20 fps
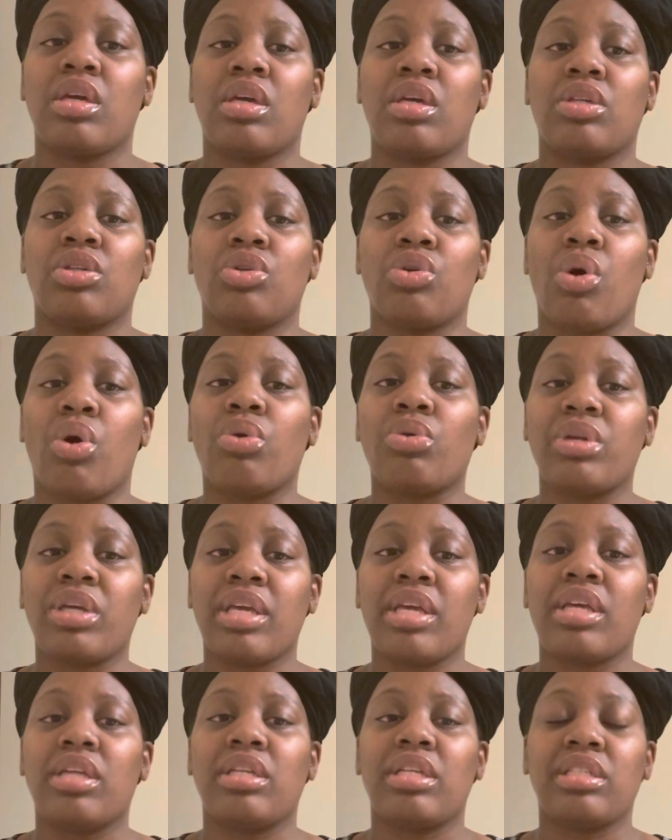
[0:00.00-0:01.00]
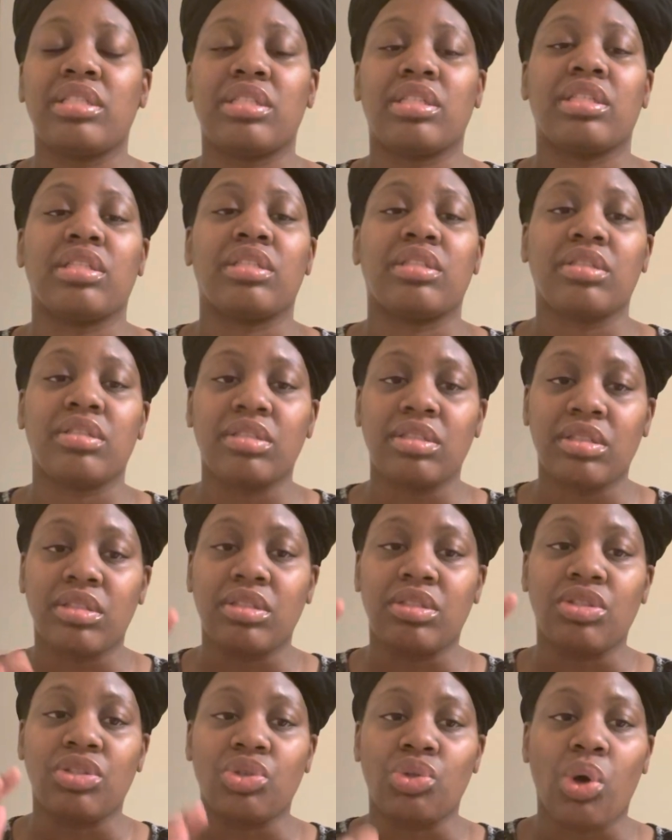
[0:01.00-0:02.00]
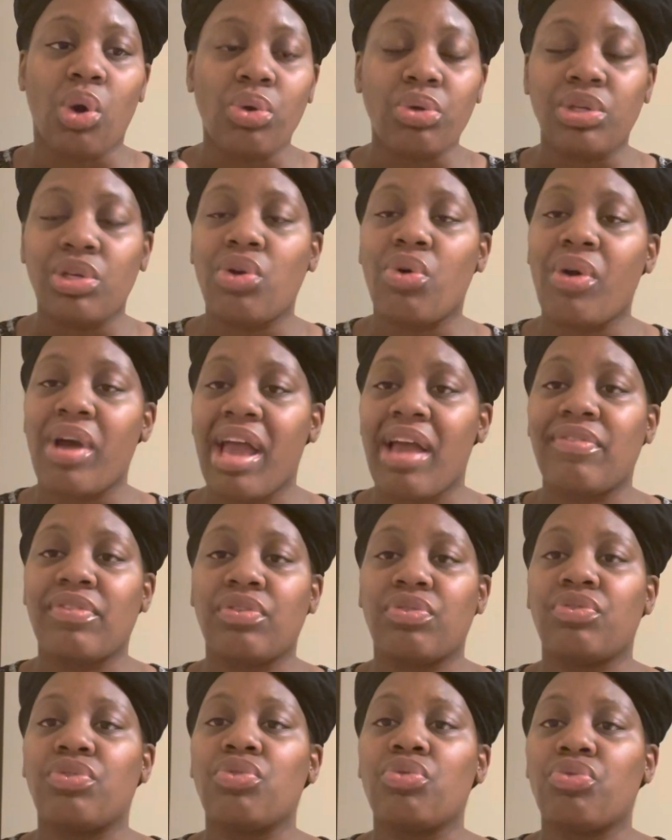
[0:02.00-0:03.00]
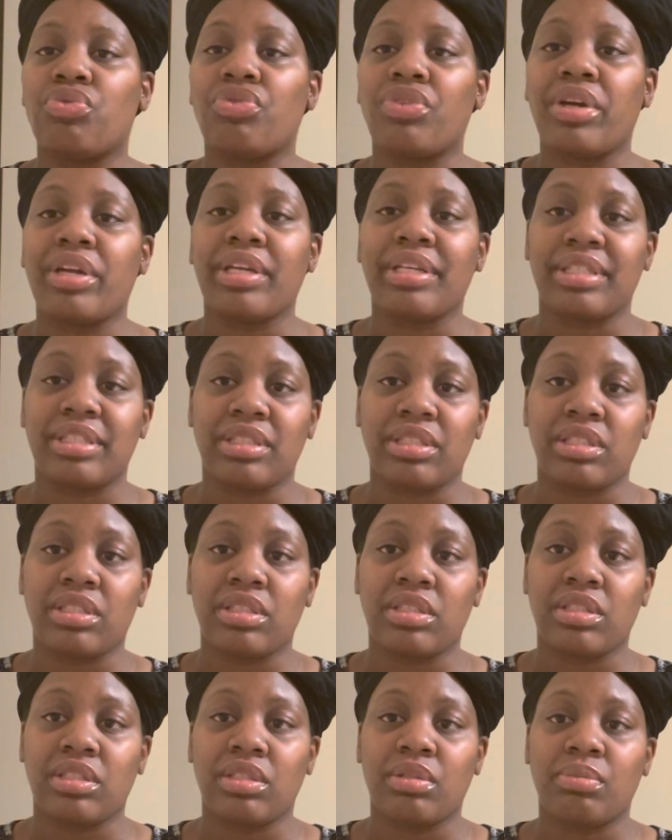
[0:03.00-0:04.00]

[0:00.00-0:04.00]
You only, listen, you only going to have a few friends